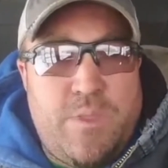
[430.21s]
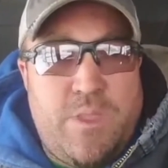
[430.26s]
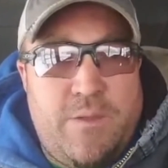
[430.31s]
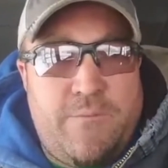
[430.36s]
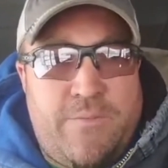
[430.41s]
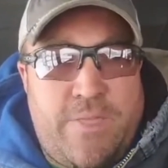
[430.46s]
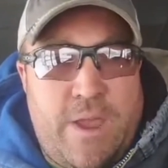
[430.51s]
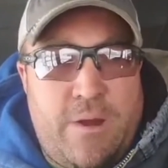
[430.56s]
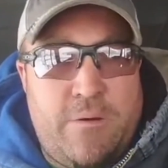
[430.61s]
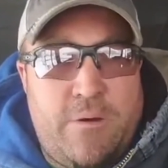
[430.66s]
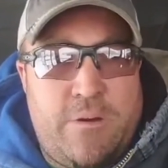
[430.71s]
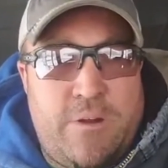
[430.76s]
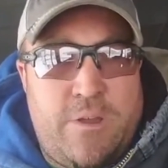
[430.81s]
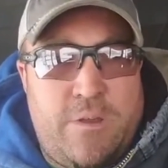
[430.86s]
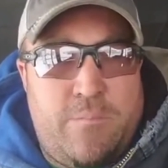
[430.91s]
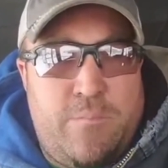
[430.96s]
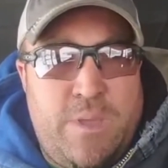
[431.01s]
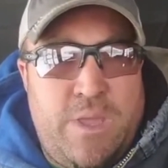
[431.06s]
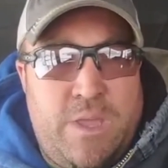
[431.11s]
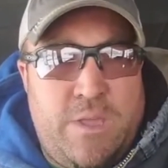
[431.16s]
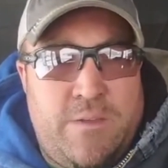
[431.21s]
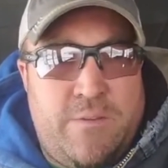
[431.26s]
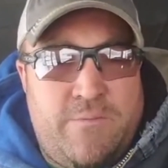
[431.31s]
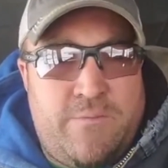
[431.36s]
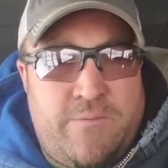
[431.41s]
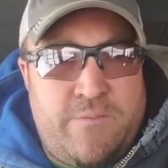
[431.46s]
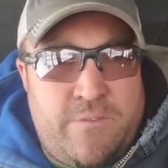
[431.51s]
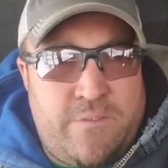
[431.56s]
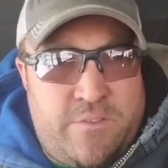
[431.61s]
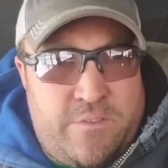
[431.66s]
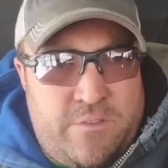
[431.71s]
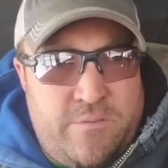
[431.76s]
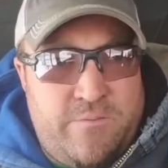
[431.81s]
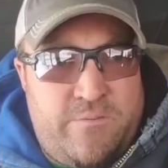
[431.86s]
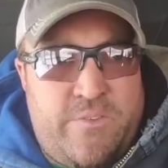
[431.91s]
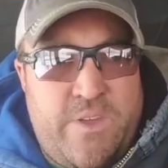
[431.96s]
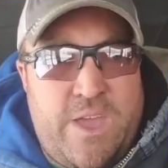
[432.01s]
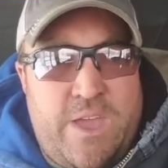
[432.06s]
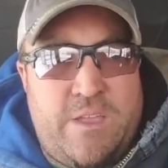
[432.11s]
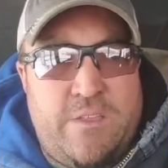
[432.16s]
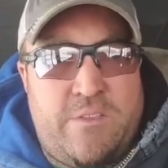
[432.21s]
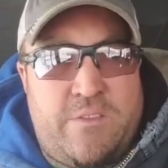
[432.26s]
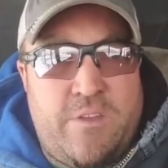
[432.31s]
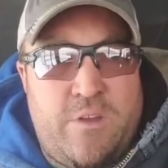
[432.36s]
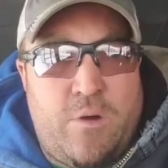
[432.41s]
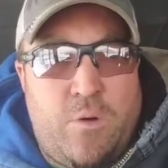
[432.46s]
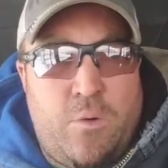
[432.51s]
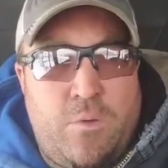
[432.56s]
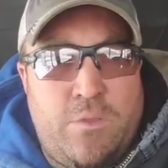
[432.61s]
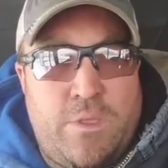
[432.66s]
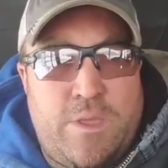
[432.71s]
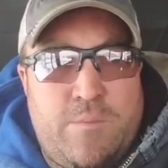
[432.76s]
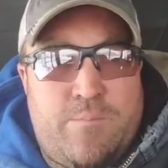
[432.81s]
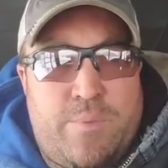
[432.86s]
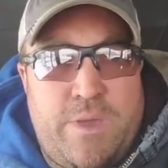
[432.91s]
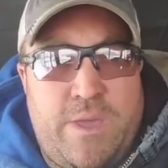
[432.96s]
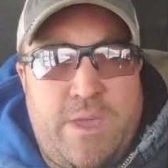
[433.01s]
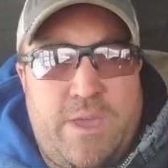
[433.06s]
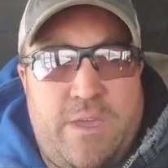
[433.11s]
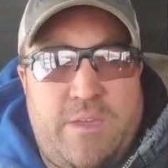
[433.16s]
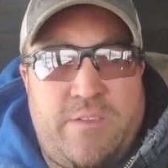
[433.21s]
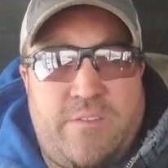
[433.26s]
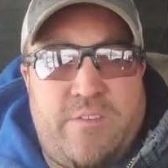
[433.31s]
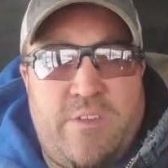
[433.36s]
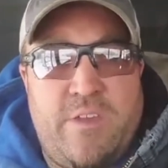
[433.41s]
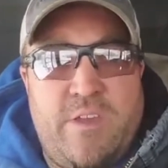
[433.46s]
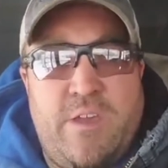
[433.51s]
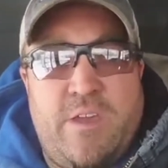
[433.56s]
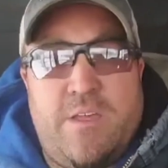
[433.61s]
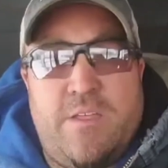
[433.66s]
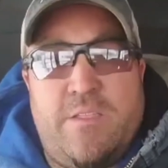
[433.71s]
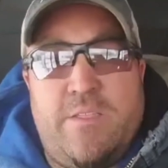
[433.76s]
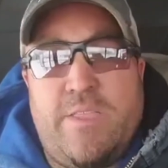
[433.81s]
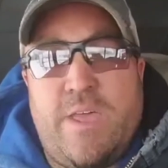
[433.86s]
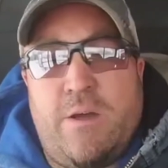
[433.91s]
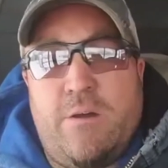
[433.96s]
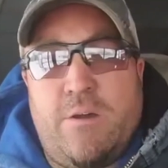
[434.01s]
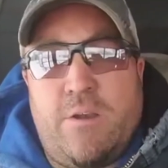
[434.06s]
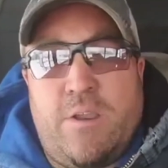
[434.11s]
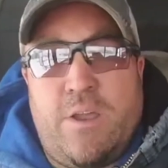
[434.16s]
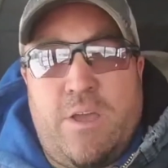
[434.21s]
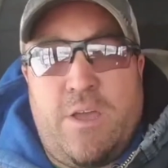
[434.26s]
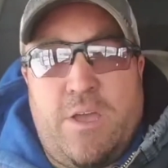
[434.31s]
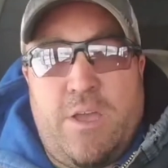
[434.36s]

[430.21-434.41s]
If that were to be fed to only pigs, that would